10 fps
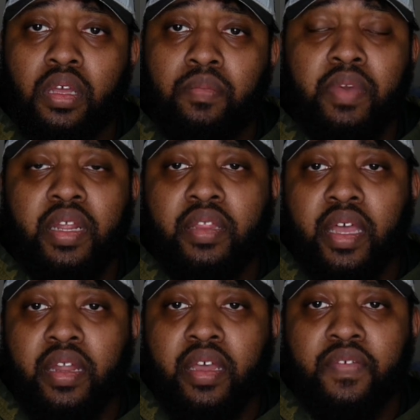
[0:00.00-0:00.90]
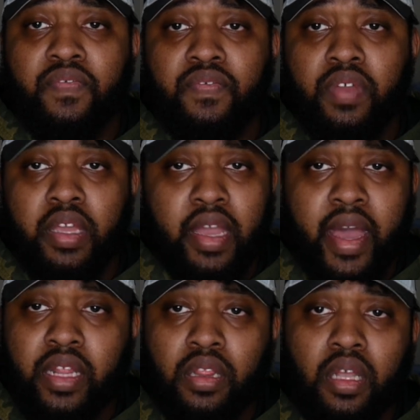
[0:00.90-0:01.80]
Meaning that if he
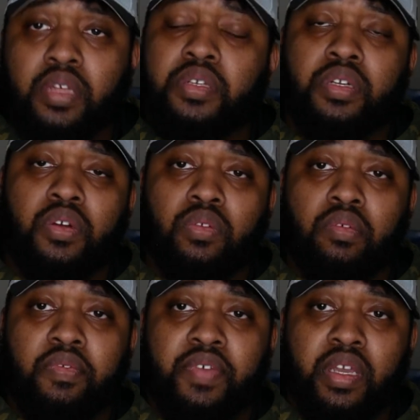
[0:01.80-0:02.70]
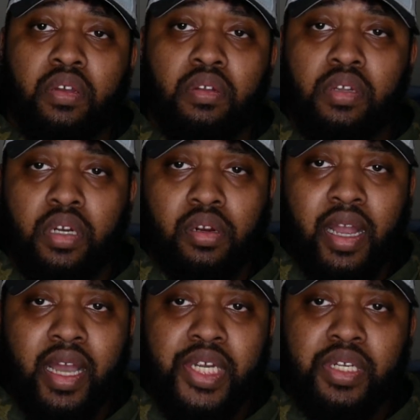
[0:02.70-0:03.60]
hadn't lost control of the vehicle and
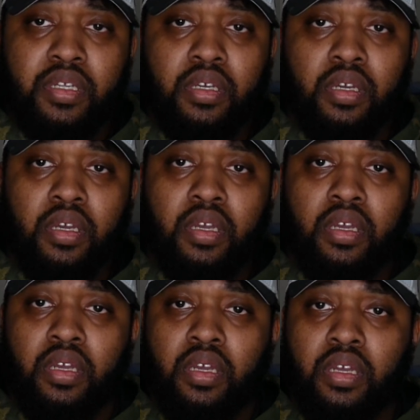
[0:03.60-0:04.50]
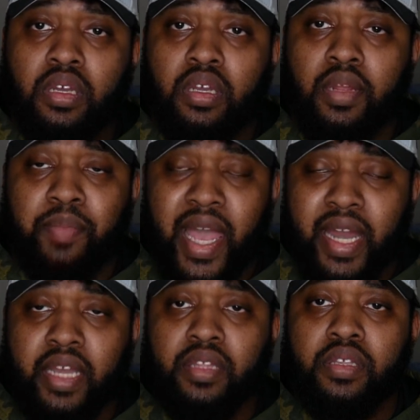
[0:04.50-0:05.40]
crashed and
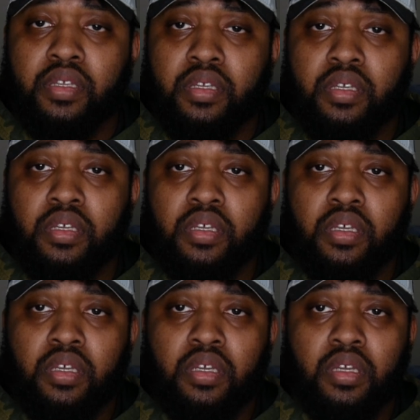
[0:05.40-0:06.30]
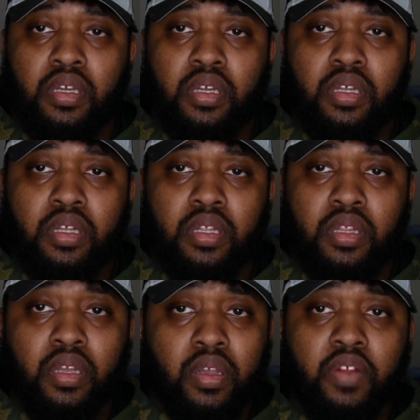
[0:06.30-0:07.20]
panicked,
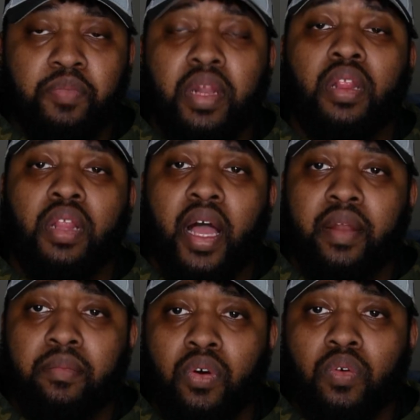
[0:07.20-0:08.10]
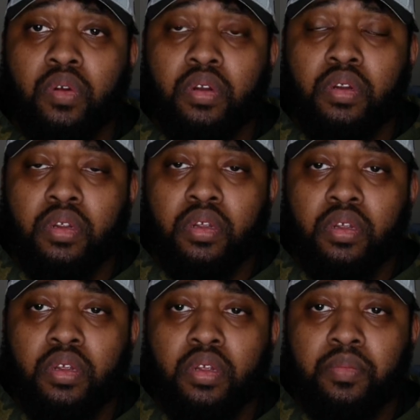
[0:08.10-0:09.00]
there could have been a lot more
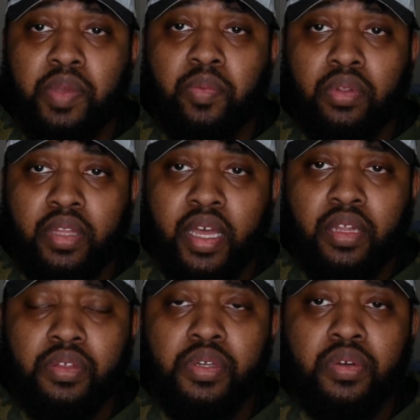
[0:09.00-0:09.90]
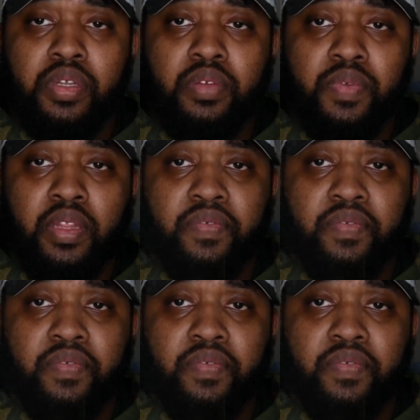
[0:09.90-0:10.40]
people dead in the streets of Isla